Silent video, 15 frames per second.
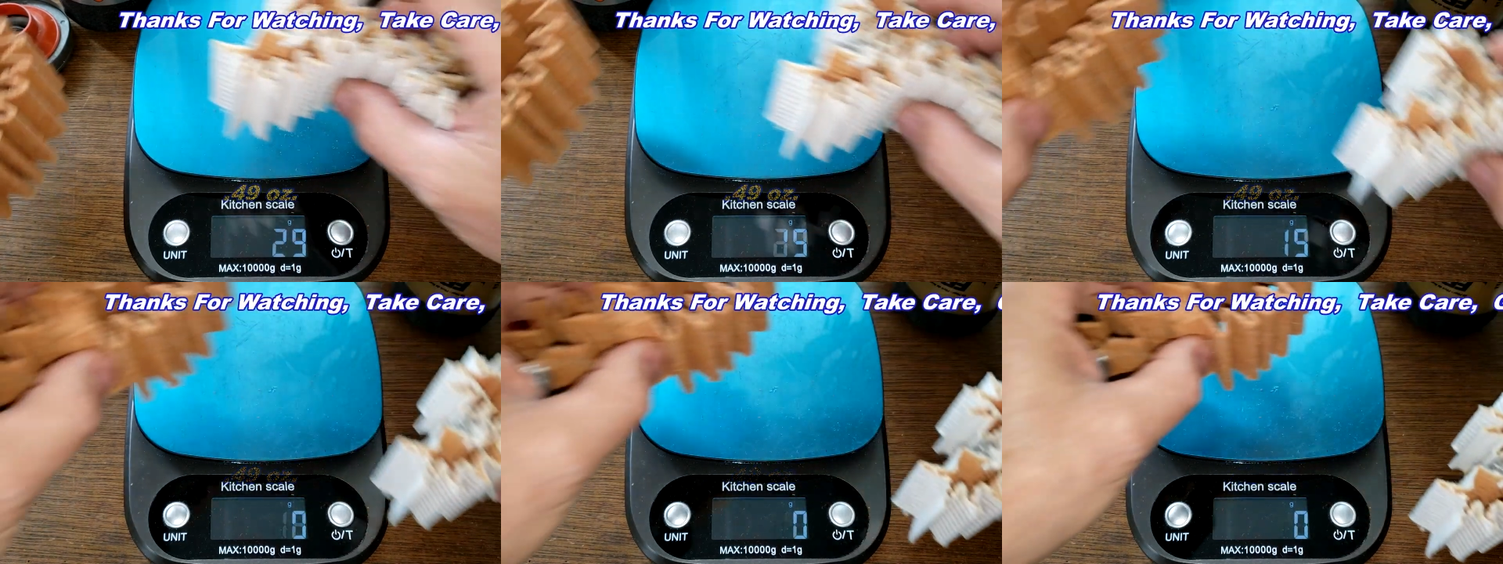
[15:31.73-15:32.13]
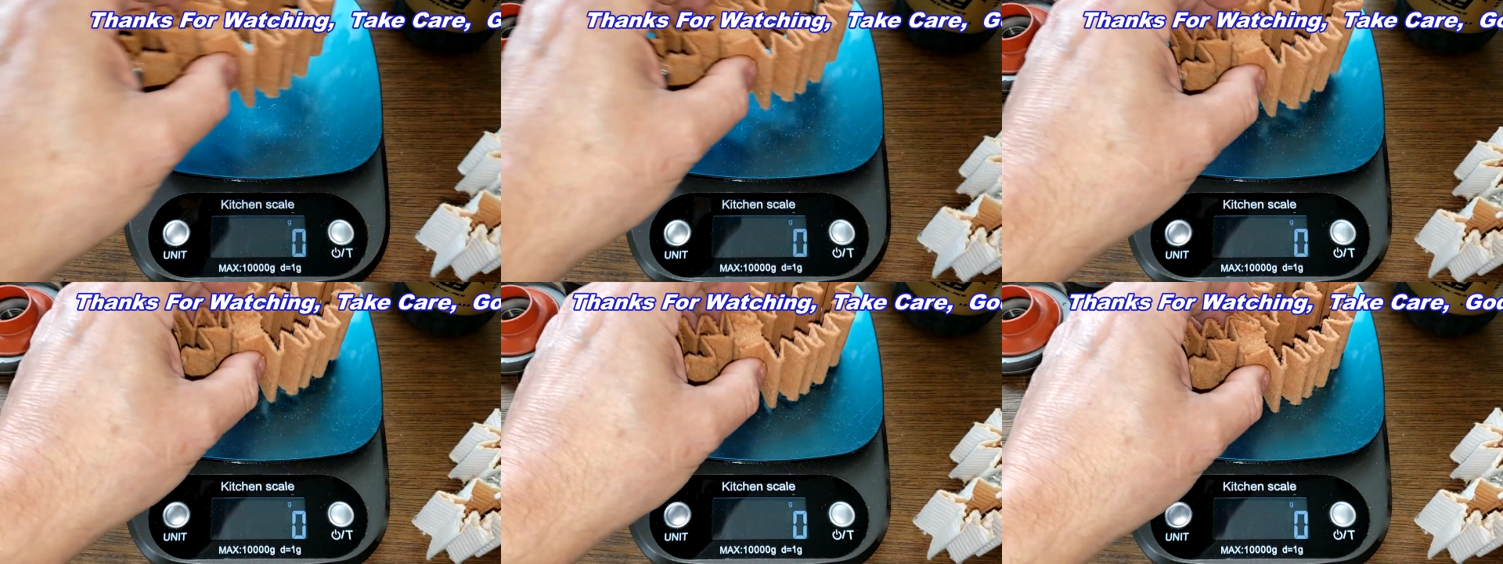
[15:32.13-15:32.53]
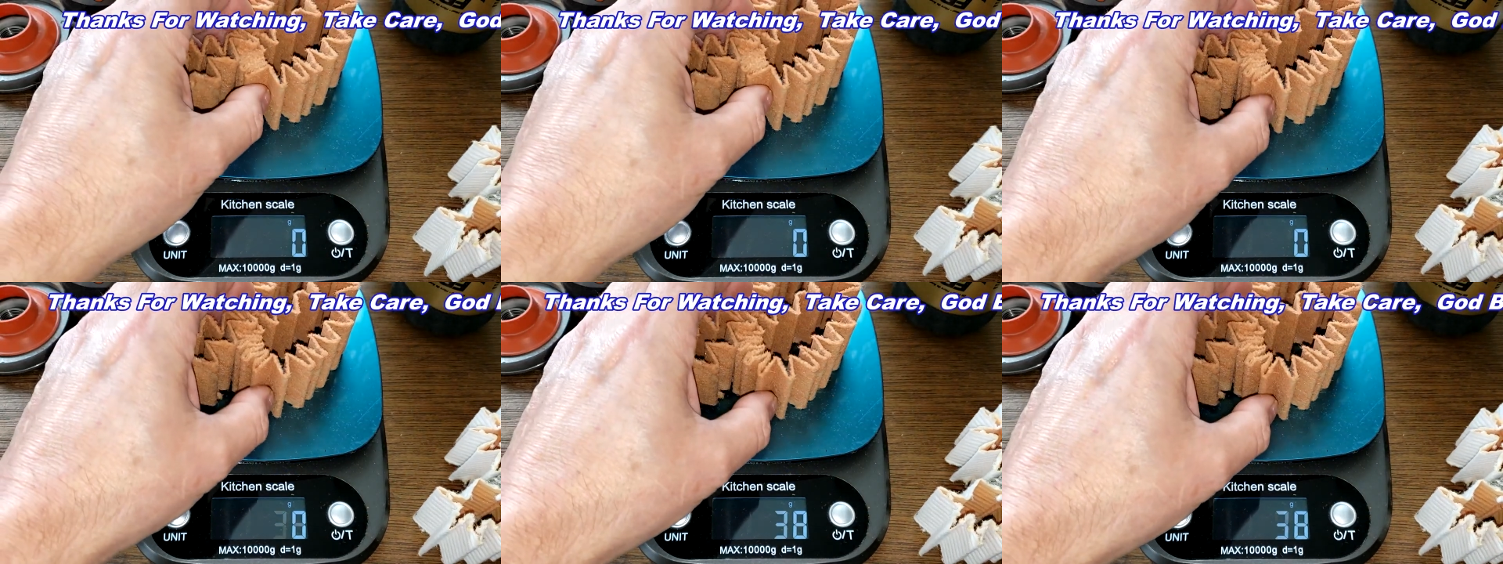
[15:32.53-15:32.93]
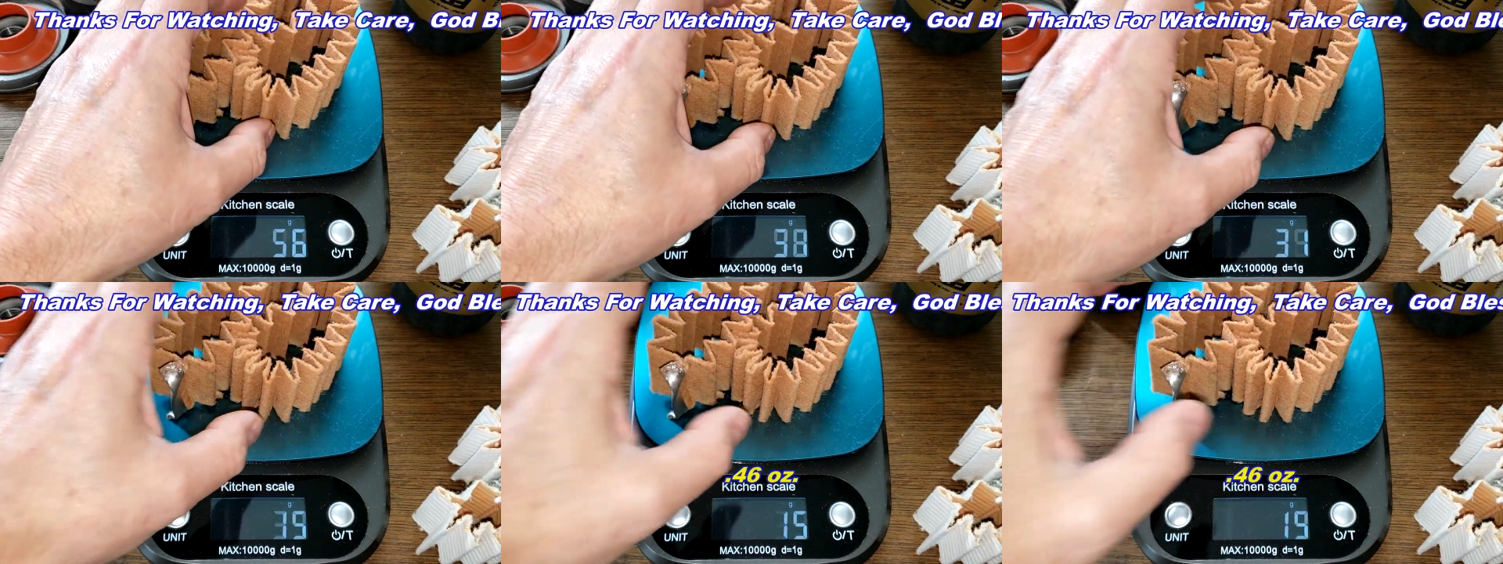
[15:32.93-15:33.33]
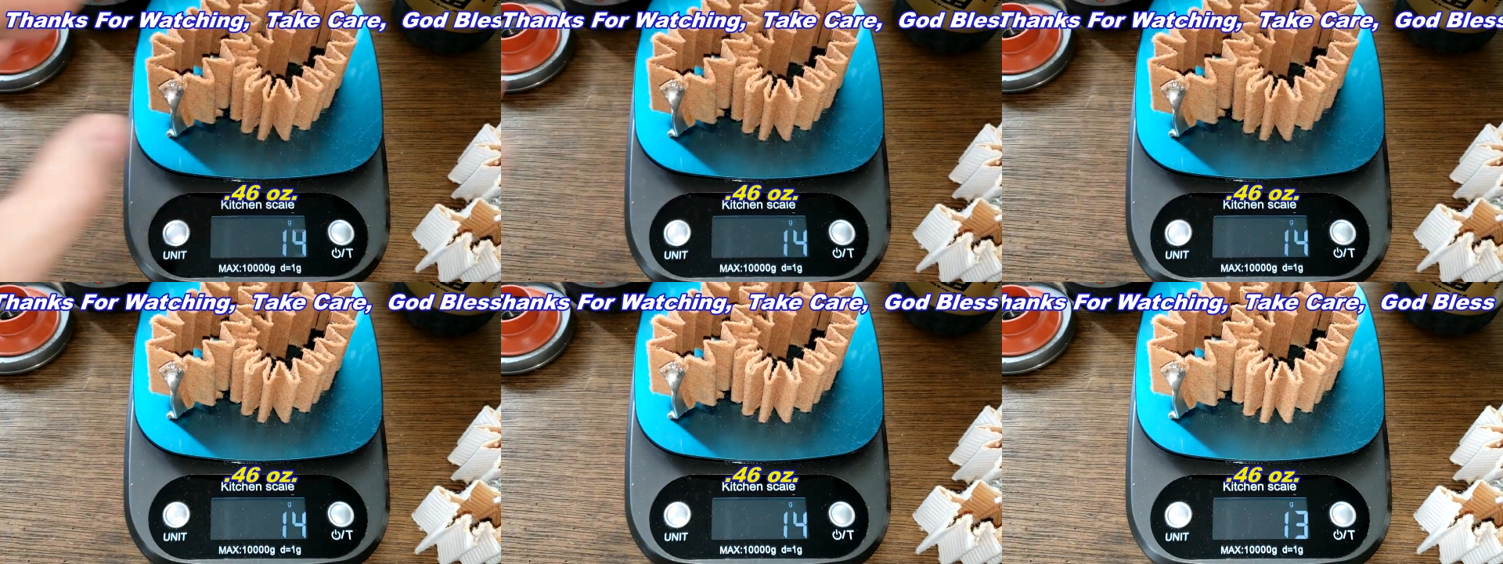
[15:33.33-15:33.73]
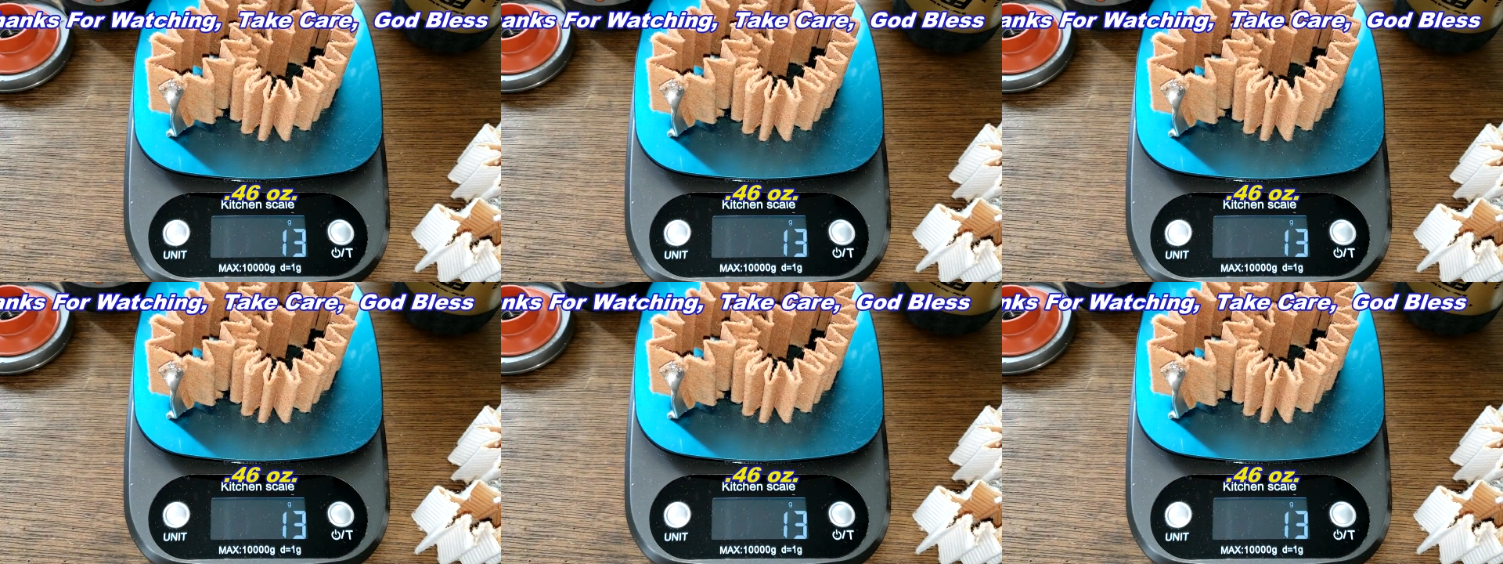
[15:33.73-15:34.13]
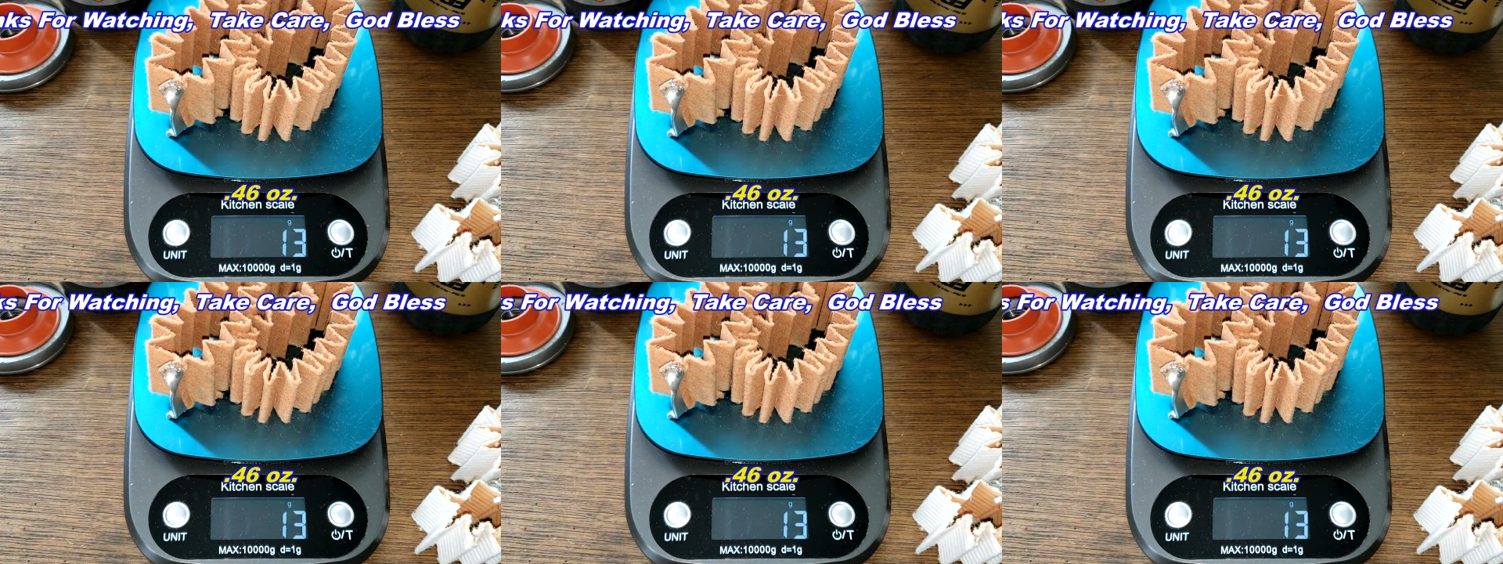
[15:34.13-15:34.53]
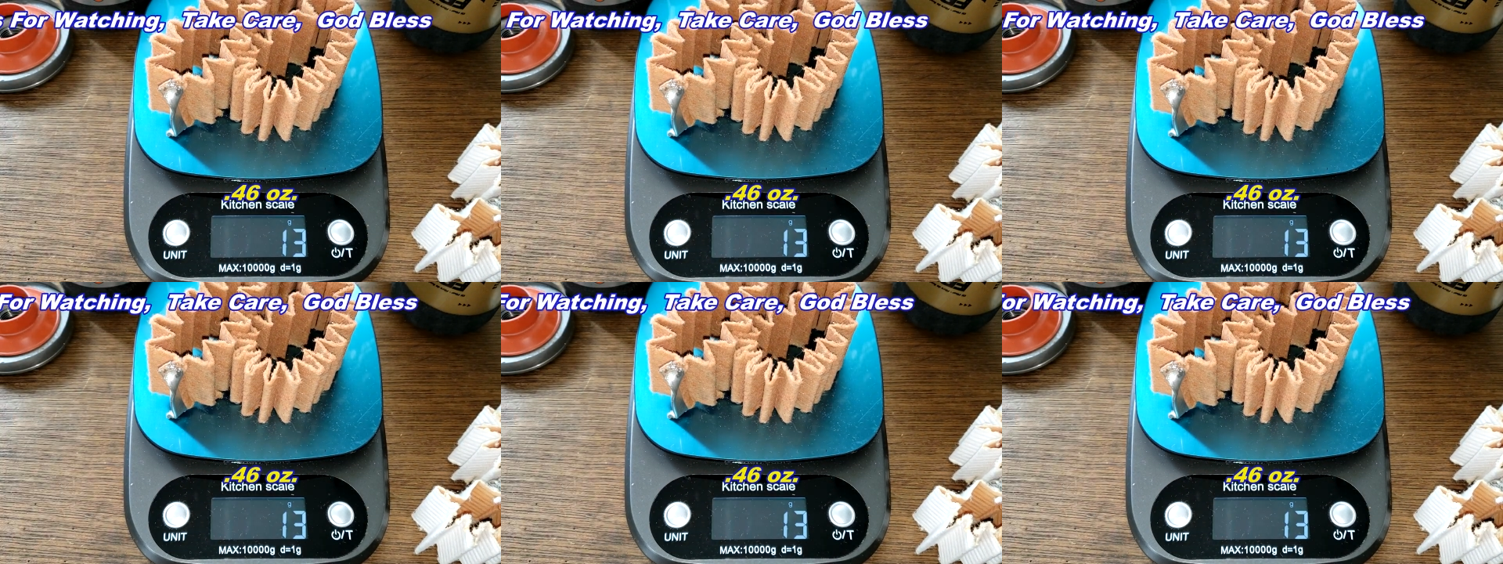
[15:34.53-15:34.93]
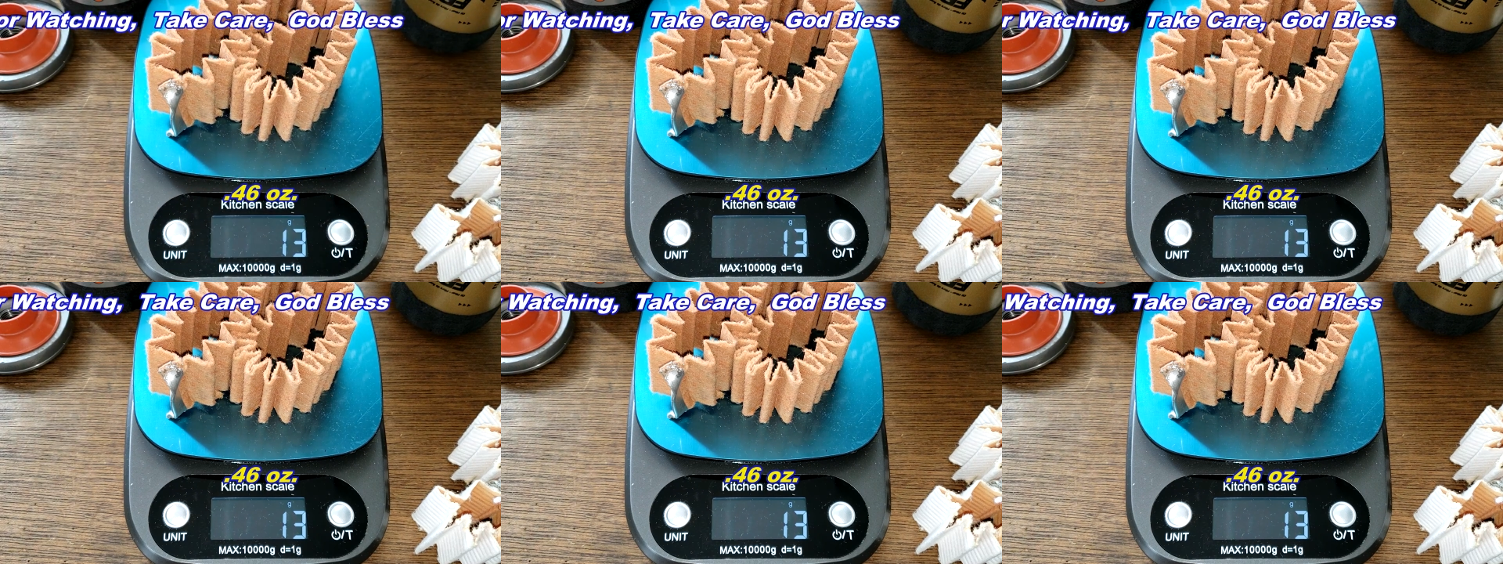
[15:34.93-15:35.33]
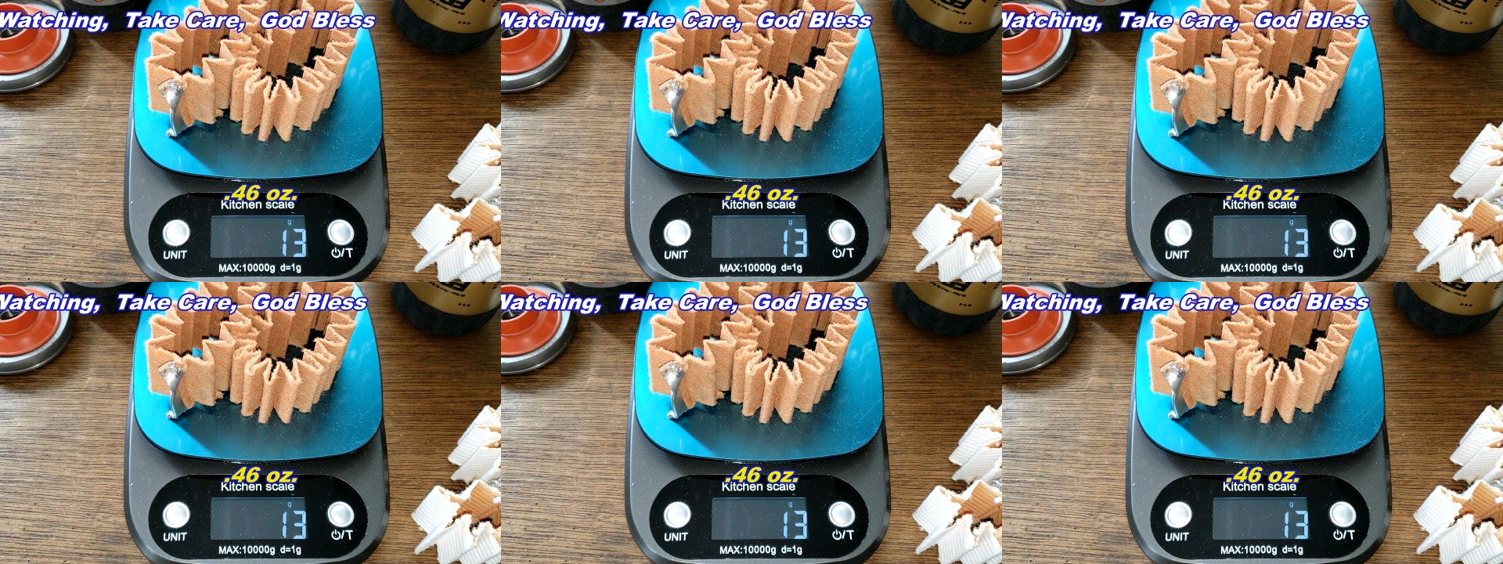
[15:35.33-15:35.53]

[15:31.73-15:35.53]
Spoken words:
(no speaker visible)